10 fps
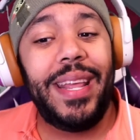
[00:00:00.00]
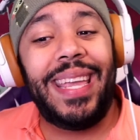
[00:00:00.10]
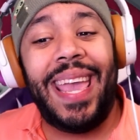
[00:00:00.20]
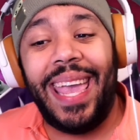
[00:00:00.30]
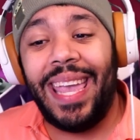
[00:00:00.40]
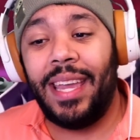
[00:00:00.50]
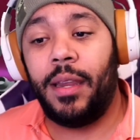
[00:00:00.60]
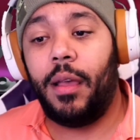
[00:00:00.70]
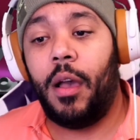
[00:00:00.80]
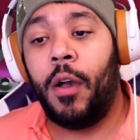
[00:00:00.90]

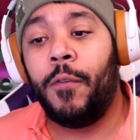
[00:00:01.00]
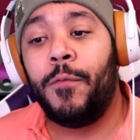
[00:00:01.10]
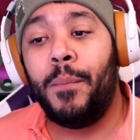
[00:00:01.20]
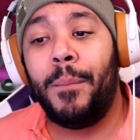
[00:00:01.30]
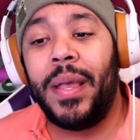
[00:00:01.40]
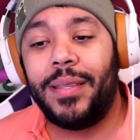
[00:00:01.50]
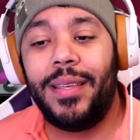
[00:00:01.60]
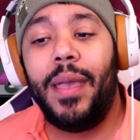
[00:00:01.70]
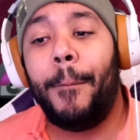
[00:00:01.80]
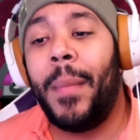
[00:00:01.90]
gain of
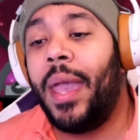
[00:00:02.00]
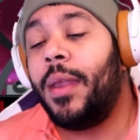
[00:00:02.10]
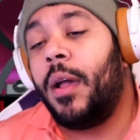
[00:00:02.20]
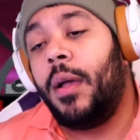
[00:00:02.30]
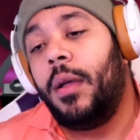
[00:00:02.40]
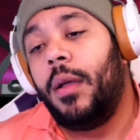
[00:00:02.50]
missing mana